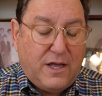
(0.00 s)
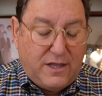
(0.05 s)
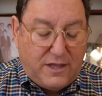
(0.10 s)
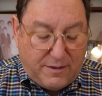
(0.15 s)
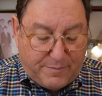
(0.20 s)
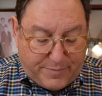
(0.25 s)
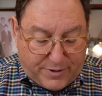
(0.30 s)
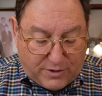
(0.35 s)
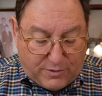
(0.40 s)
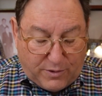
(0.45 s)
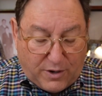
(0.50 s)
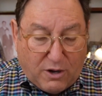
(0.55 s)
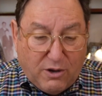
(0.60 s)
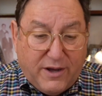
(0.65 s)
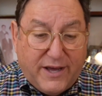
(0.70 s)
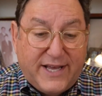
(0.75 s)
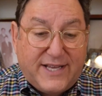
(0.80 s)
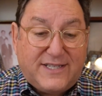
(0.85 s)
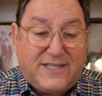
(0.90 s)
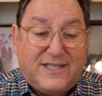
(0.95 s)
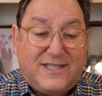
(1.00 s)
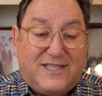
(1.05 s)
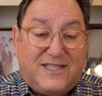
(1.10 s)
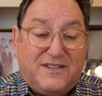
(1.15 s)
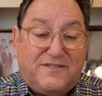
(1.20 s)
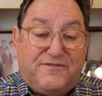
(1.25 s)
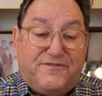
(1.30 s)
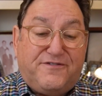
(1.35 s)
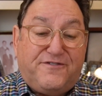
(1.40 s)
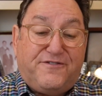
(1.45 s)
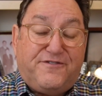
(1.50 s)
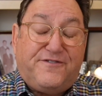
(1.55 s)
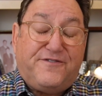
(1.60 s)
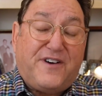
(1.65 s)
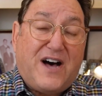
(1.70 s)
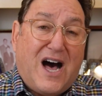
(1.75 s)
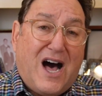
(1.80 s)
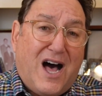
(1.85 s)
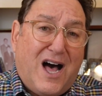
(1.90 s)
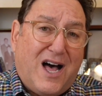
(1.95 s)
The Paroches
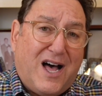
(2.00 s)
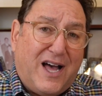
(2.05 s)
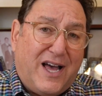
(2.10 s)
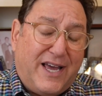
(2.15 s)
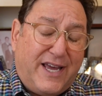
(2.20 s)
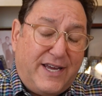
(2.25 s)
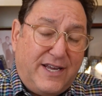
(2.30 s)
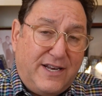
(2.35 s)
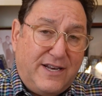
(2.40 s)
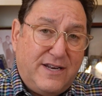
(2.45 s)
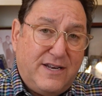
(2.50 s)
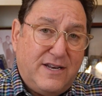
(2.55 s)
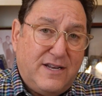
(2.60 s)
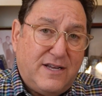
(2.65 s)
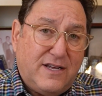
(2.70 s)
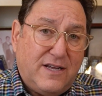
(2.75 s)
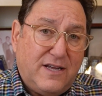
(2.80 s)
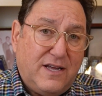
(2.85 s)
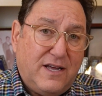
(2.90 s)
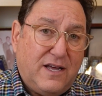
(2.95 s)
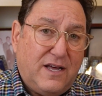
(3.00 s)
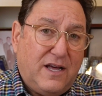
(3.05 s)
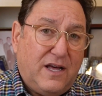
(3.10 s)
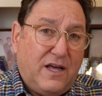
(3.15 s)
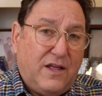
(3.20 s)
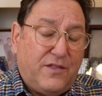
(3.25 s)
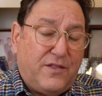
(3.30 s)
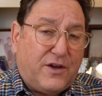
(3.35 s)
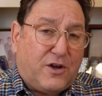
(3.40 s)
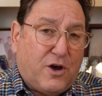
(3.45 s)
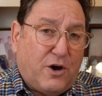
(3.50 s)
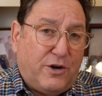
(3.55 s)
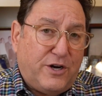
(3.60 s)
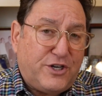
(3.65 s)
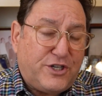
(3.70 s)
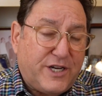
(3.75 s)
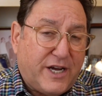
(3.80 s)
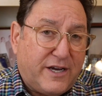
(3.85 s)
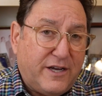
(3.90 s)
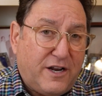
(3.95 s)
defined the
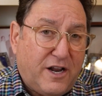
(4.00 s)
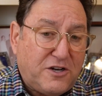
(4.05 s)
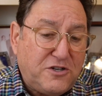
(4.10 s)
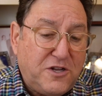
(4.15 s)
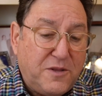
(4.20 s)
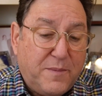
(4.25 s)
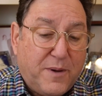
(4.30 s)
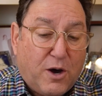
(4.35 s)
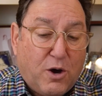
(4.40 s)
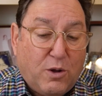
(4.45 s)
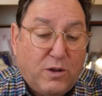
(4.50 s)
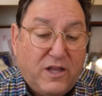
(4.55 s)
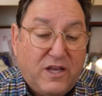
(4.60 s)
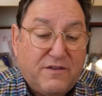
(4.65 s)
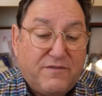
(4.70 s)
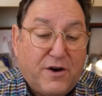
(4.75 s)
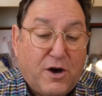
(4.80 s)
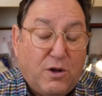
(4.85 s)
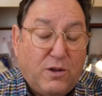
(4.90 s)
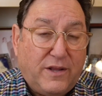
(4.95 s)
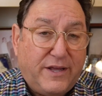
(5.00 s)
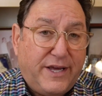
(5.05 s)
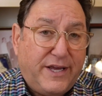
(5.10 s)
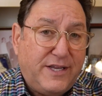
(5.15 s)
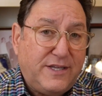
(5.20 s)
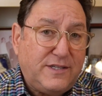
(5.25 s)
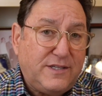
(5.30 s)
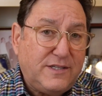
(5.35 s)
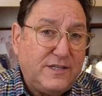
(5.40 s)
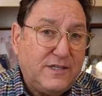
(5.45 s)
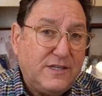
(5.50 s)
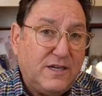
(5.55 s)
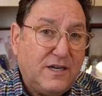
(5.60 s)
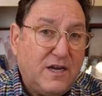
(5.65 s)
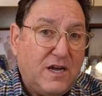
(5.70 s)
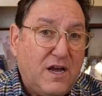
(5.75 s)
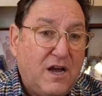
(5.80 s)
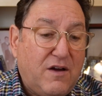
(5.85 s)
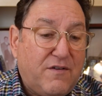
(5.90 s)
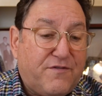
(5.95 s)
Kodesh HaKadoshim, the Holy of Holies,
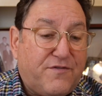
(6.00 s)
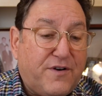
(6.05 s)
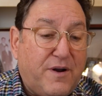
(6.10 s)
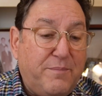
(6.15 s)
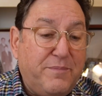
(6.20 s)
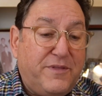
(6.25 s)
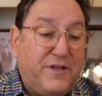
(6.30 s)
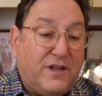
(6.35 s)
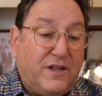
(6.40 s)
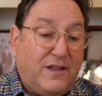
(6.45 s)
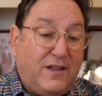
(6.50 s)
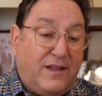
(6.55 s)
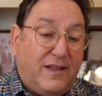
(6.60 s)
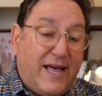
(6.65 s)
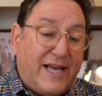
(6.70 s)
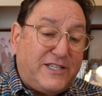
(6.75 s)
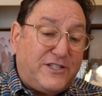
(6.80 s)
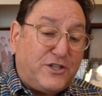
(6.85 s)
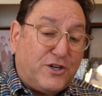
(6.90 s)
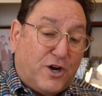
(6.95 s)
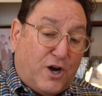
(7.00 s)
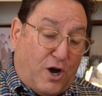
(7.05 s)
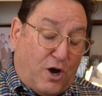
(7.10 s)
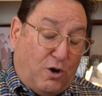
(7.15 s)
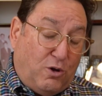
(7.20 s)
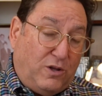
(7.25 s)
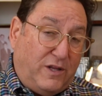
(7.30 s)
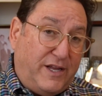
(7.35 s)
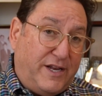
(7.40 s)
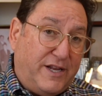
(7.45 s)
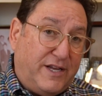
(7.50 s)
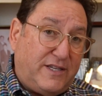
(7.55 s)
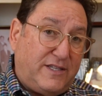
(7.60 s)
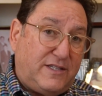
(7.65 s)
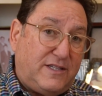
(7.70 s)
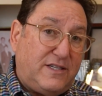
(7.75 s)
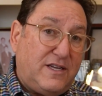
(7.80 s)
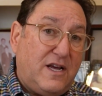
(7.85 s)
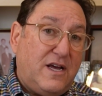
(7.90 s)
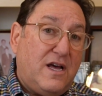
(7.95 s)
from the lesser
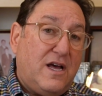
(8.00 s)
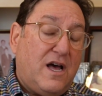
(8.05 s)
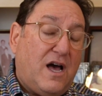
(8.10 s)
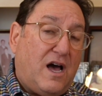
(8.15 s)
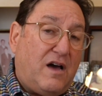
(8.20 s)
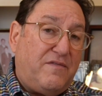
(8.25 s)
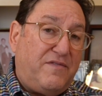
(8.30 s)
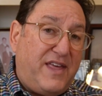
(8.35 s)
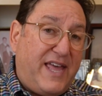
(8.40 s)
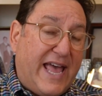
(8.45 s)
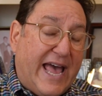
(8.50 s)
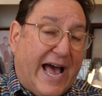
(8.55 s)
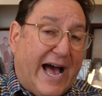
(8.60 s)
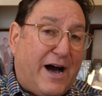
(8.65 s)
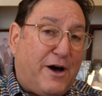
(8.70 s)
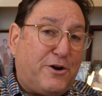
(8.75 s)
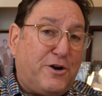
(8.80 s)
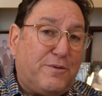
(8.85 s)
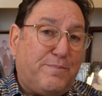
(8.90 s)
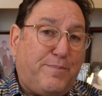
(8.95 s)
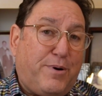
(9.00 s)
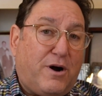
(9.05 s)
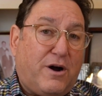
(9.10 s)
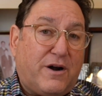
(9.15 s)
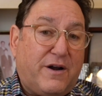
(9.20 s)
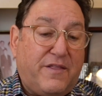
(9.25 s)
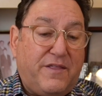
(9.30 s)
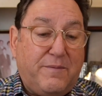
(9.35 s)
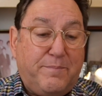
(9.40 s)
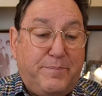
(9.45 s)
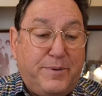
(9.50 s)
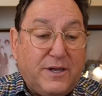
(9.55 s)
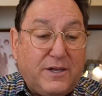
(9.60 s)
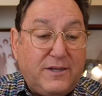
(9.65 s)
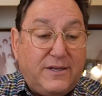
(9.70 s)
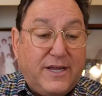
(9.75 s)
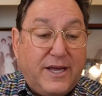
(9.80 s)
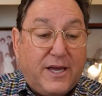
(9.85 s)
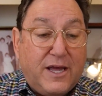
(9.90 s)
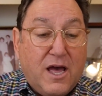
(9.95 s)
holiness of the outer part of the
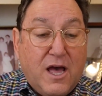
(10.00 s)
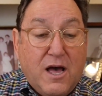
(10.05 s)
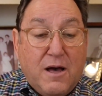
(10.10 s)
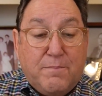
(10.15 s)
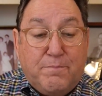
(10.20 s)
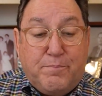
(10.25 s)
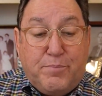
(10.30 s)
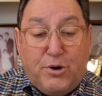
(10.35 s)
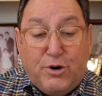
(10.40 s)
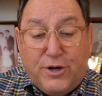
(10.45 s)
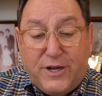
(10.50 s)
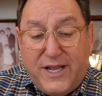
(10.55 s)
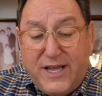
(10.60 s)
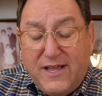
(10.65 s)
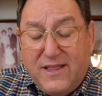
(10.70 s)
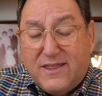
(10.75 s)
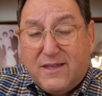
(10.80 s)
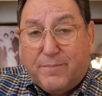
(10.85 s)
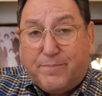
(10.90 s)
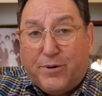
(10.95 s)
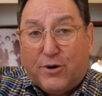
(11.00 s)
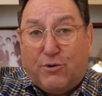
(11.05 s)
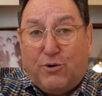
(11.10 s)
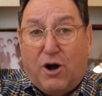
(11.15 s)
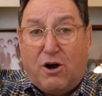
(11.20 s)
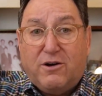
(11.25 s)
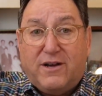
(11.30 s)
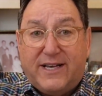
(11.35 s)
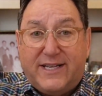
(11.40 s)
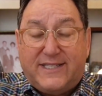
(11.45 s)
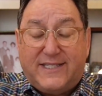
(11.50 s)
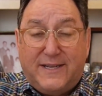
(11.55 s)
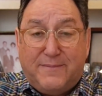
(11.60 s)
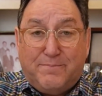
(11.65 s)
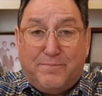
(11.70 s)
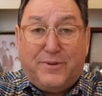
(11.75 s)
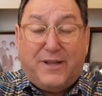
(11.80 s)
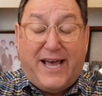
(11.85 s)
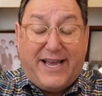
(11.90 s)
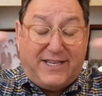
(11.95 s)
building. Putting the Paroches
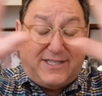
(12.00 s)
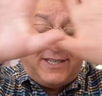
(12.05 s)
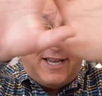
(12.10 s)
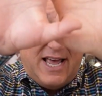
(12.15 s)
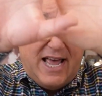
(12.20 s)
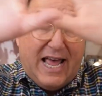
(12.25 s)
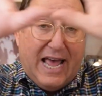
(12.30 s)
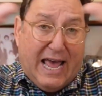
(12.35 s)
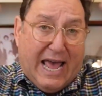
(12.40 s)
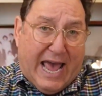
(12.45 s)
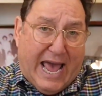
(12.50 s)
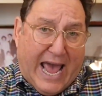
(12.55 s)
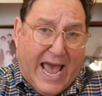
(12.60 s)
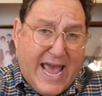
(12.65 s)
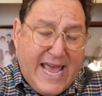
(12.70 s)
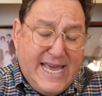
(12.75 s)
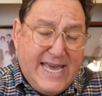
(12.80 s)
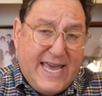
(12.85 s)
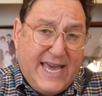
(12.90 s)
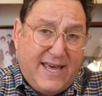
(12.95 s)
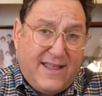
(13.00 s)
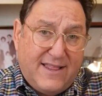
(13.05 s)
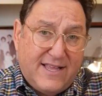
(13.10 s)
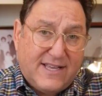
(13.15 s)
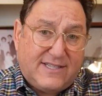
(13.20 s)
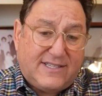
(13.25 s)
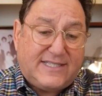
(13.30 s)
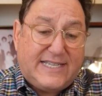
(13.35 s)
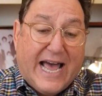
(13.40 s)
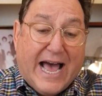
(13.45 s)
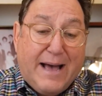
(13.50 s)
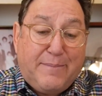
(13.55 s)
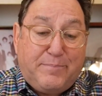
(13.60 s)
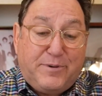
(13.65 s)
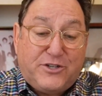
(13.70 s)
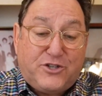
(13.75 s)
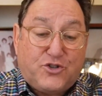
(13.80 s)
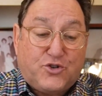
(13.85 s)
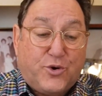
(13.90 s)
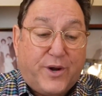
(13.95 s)
in place, hanging this
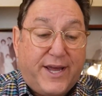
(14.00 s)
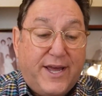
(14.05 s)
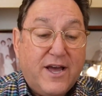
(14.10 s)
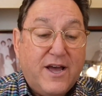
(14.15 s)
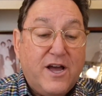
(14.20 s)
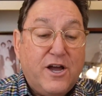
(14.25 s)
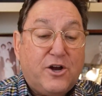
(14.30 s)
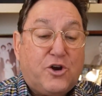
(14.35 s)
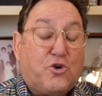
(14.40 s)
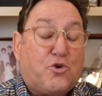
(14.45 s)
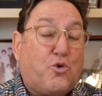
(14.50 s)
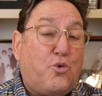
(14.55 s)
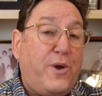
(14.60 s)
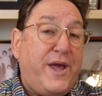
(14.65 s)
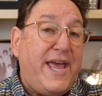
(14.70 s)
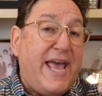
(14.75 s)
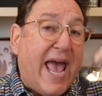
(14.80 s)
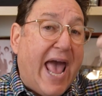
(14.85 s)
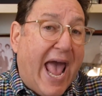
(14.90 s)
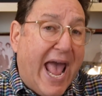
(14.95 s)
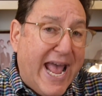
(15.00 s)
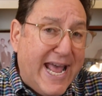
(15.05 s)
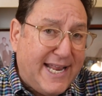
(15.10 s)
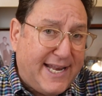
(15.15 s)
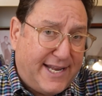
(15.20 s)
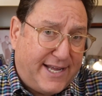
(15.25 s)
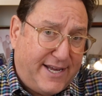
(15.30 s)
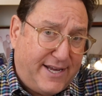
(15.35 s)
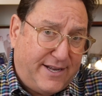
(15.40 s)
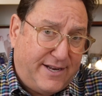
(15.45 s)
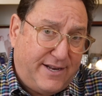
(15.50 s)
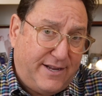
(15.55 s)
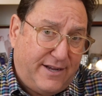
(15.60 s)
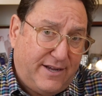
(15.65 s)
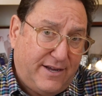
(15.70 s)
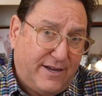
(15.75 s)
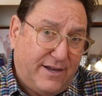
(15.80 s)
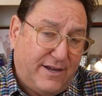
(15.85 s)
tapestry, created